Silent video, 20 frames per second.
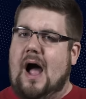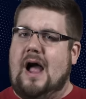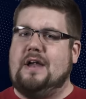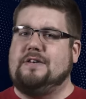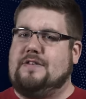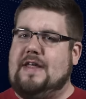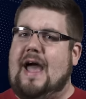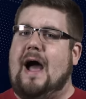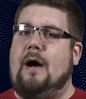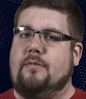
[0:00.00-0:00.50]
I
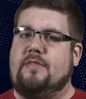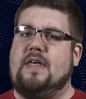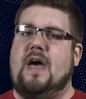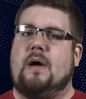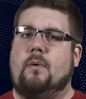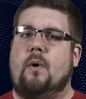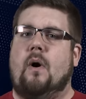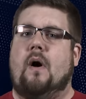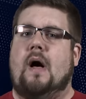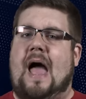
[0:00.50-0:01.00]
doubt
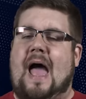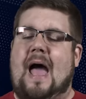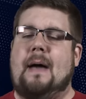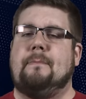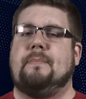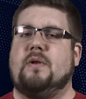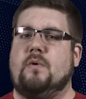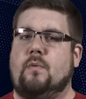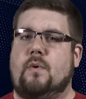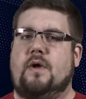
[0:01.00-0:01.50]
that will
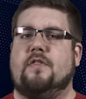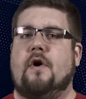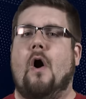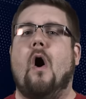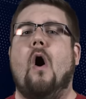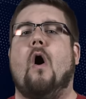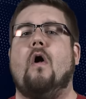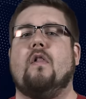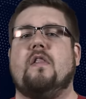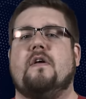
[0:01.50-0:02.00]
happen with
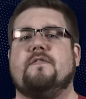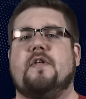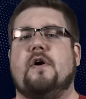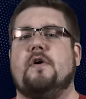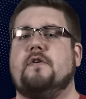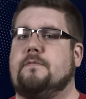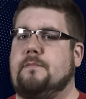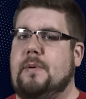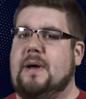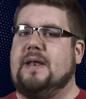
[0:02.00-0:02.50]
all of
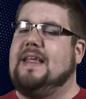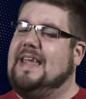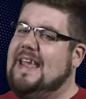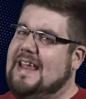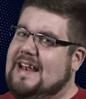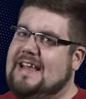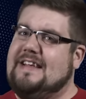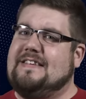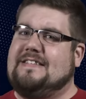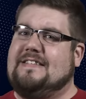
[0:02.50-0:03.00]
those, but
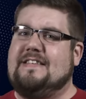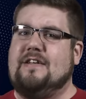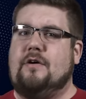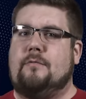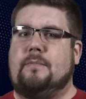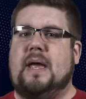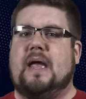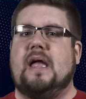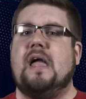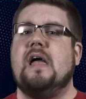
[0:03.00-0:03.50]
it is
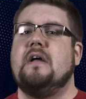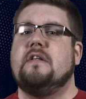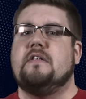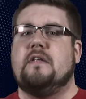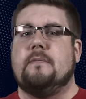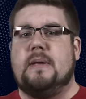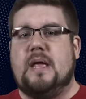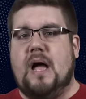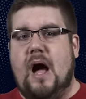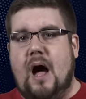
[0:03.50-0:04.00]
still big.
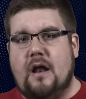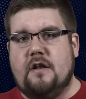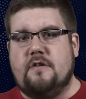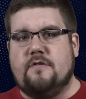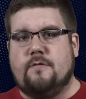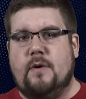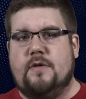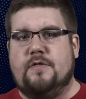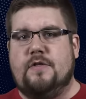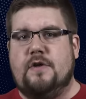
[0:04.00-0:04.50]
To be
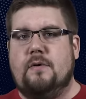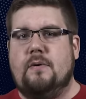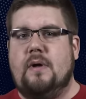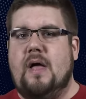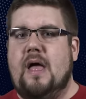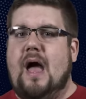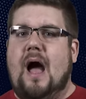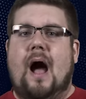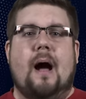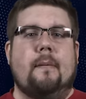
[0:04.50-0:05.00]
honest with you,
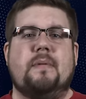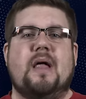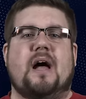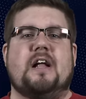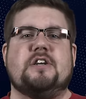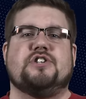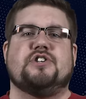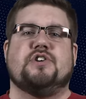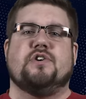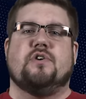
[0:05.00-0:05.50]
I'm
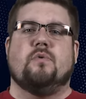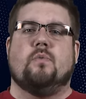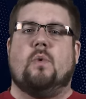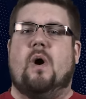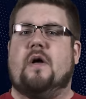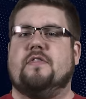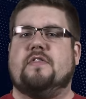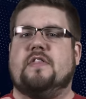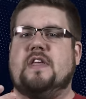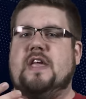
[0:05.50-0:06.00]
not sure
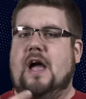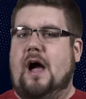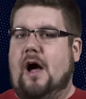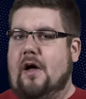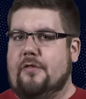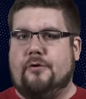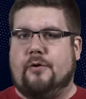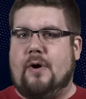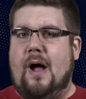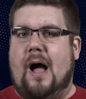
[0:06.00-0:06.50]
what the
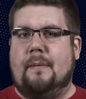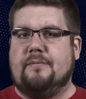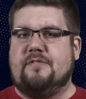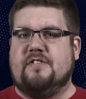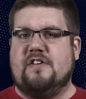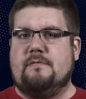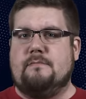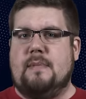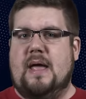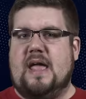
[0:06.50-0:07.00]
other
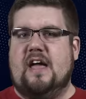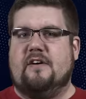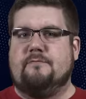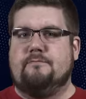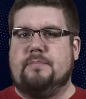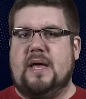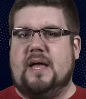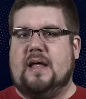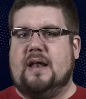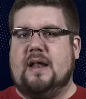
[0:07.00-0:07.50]
option may
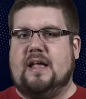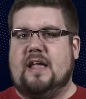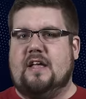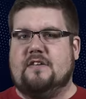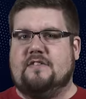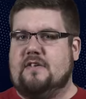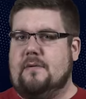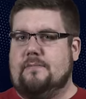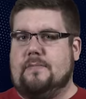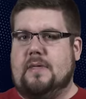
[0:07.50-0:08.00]
have been. I
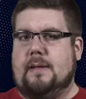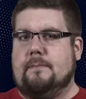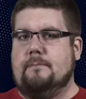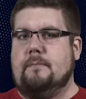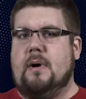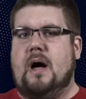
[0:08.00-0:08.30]
guess something